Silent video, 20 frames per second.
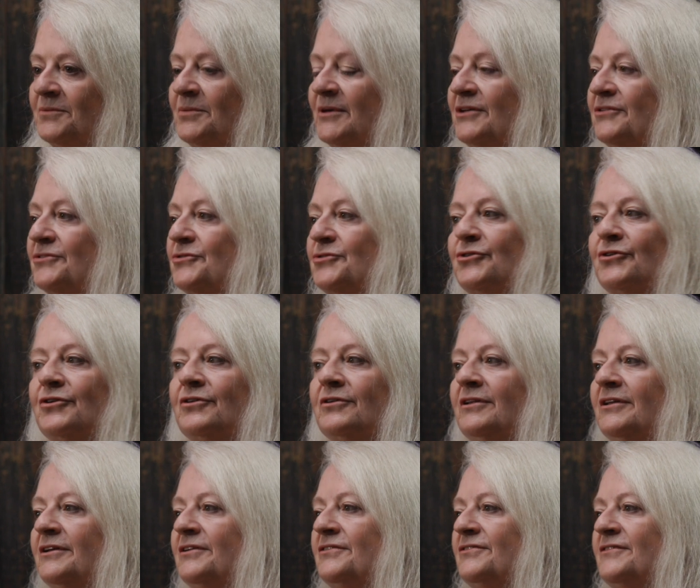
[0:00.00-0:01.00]
biggest
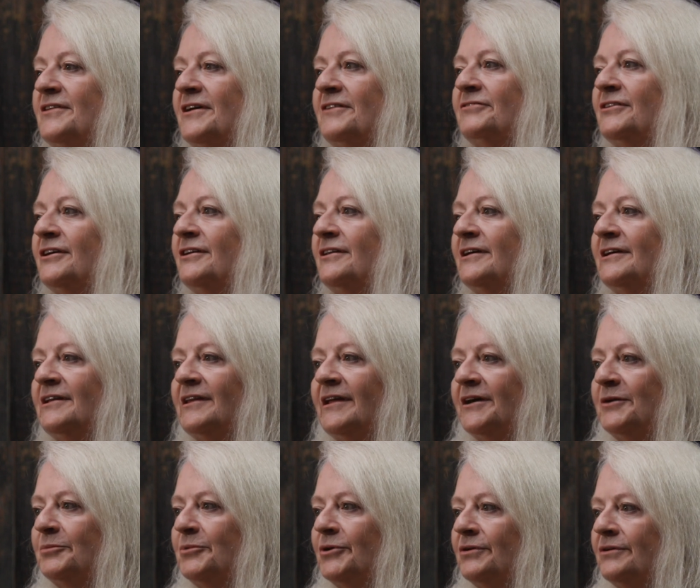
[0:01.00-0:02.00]
hurdle is definitely
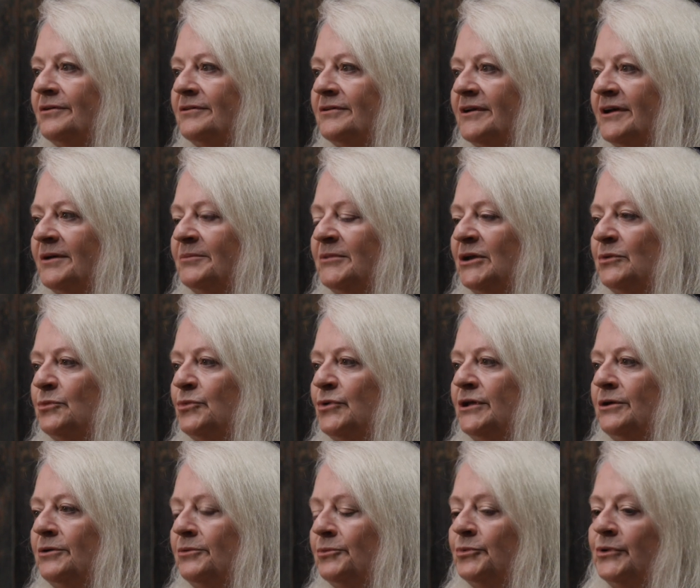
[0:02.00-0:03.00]
labor. I mean,
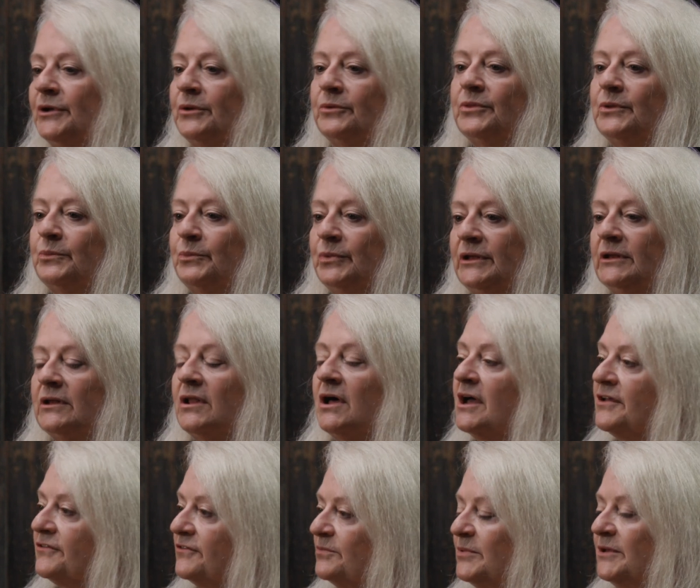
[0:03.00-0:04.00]
we
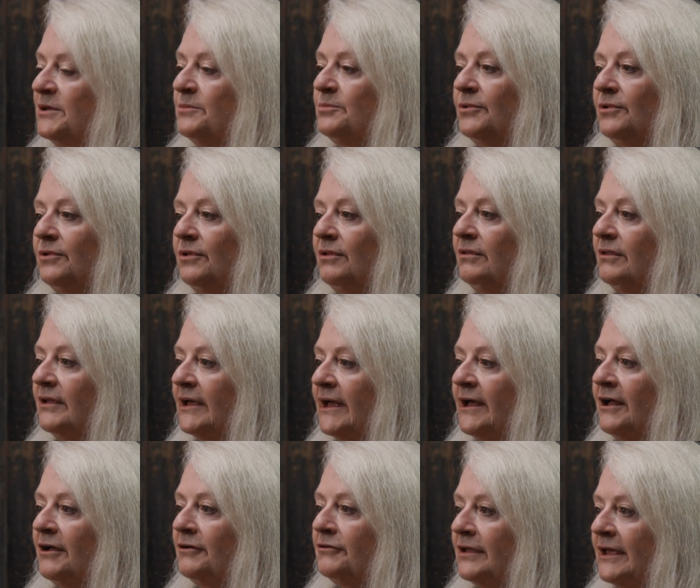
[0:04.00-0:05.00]
lost people
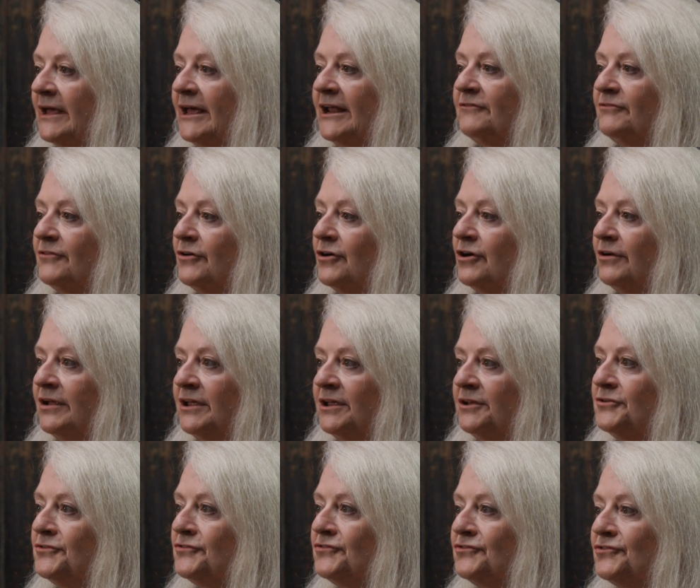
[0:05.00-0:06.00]
out of our
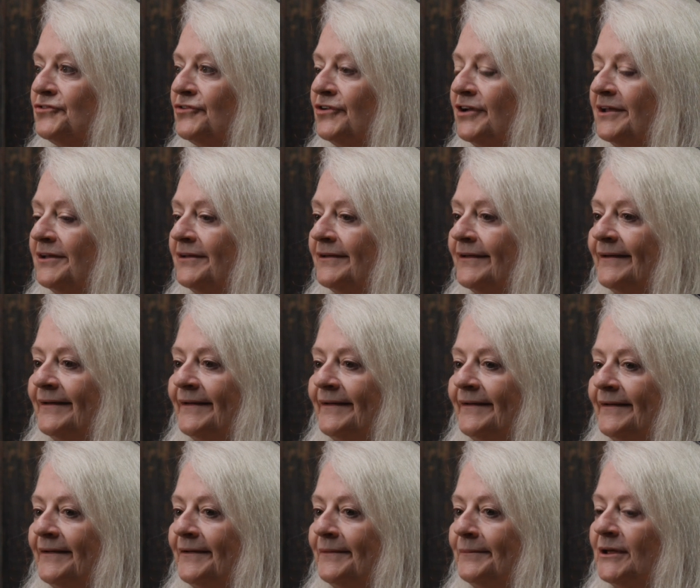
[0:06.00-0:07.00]
industry,
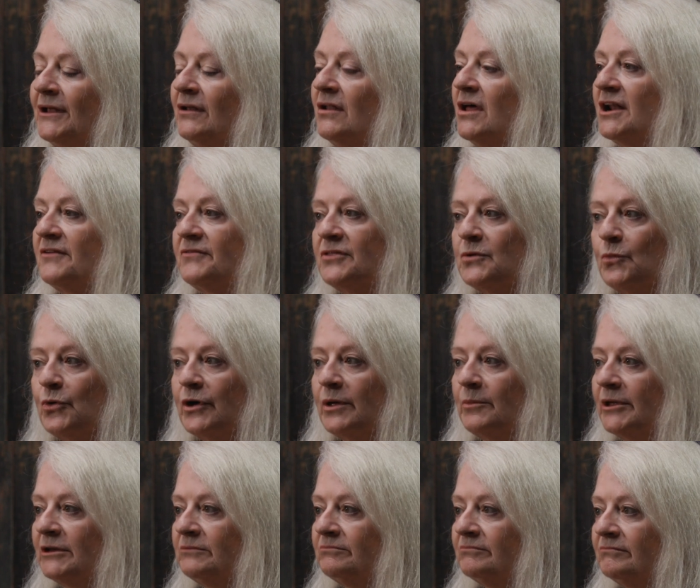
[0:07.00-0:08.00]
a lot of them
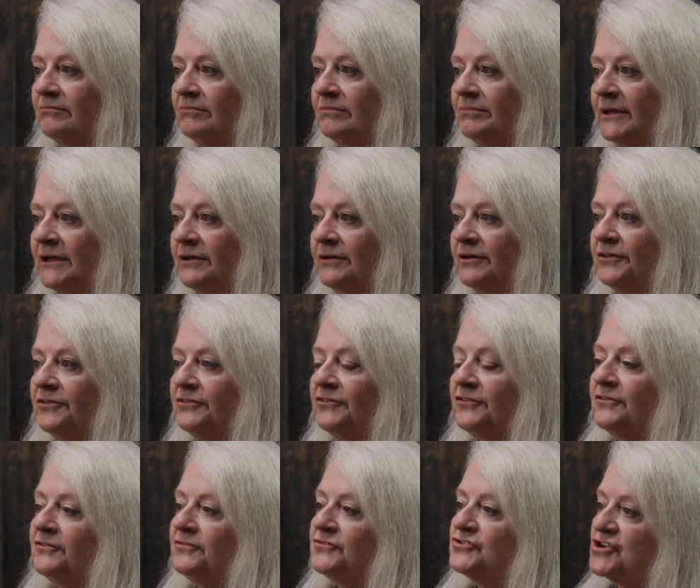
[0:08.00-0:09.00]
women, because
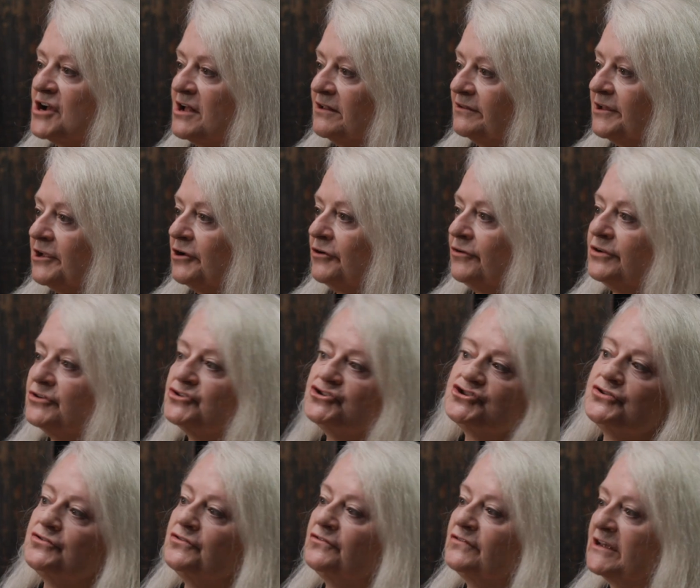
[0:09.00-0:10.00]
of childcare
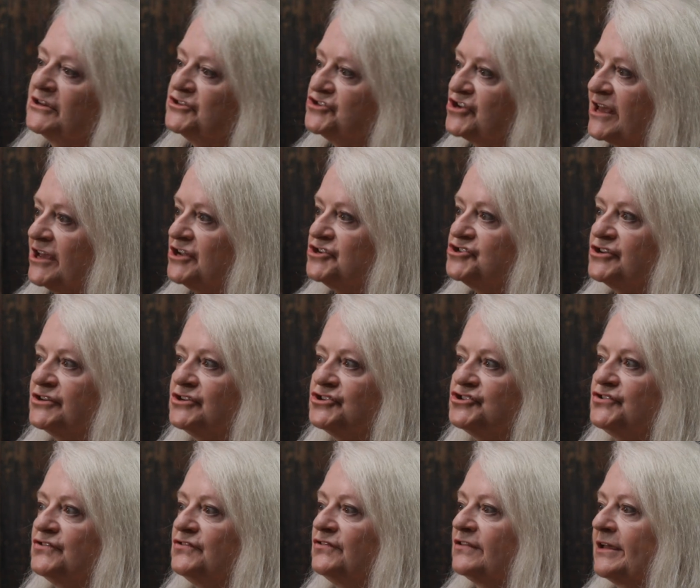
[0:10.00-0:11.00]
issues, education
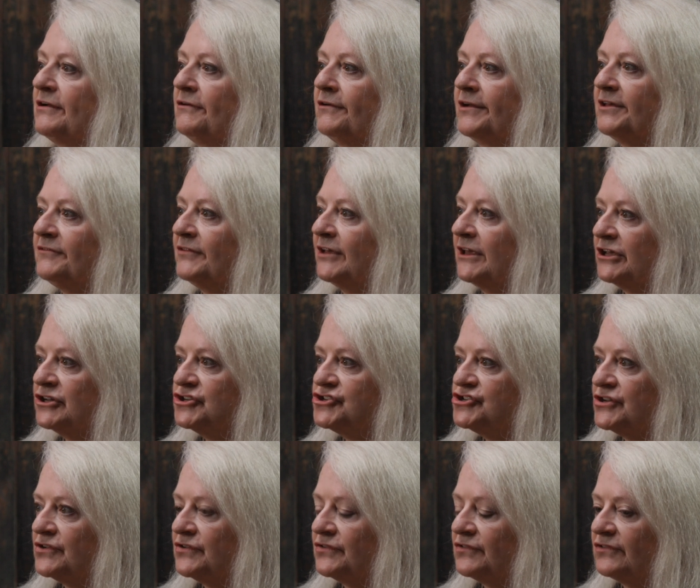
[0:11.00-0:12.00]
issues, caregiving
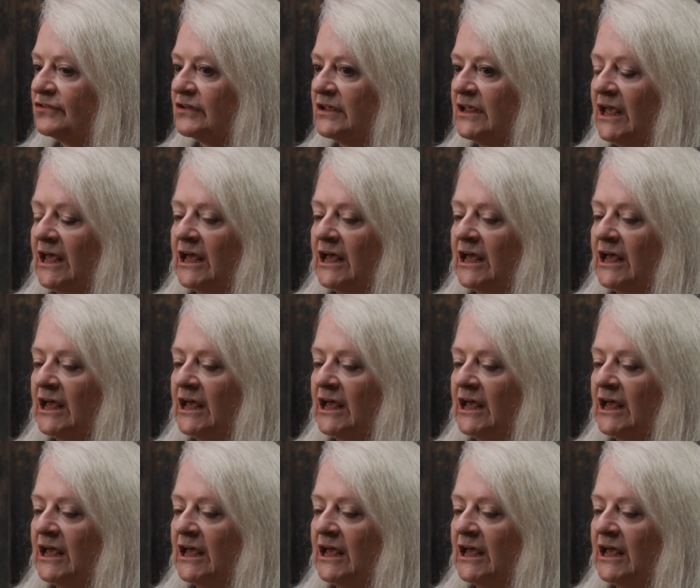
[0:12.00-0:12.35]
issues.